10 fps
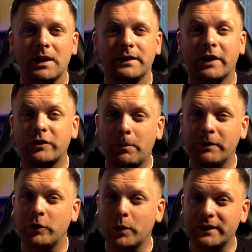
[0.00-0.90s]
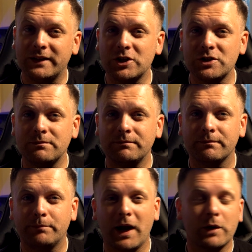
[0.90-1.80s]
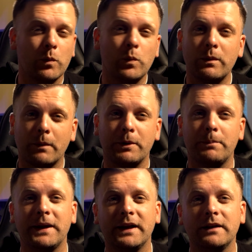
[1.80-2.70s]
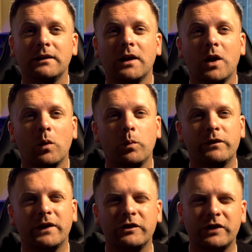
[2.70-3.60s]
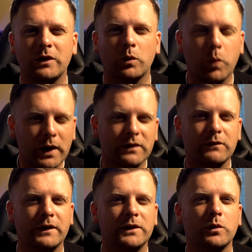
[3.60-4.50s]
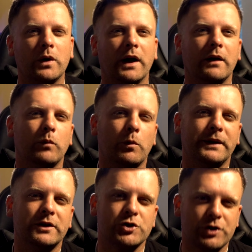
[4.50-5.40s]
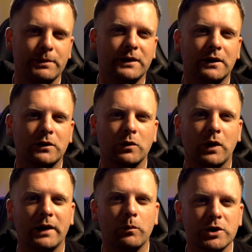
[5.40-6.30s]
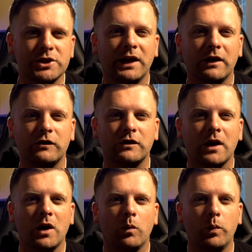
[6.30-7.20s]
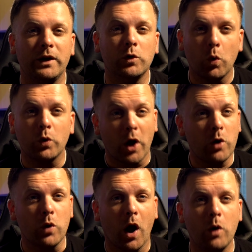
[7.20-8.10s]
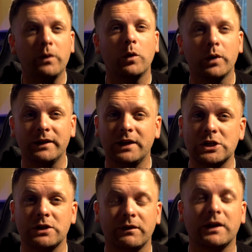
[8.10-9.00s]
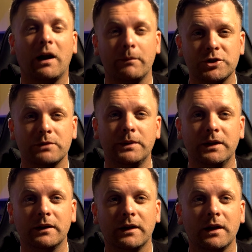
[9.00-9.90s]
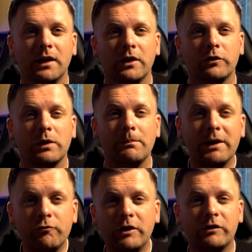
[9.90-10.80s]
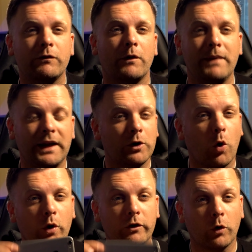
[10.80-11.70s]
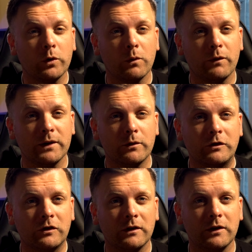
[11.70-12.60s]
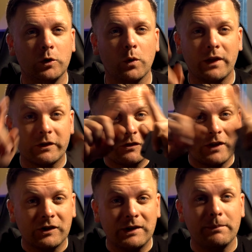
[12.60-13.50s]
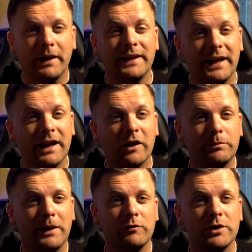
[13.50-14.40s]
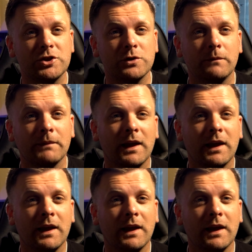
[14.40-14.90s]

Next up is the orientation. Back when we were preparing, we've considered where the video will be distributed to, and in which case we know now how the orientation of the camera should be. So the main reason for making horizontal videos, you know, this 16:9 aspect ratio,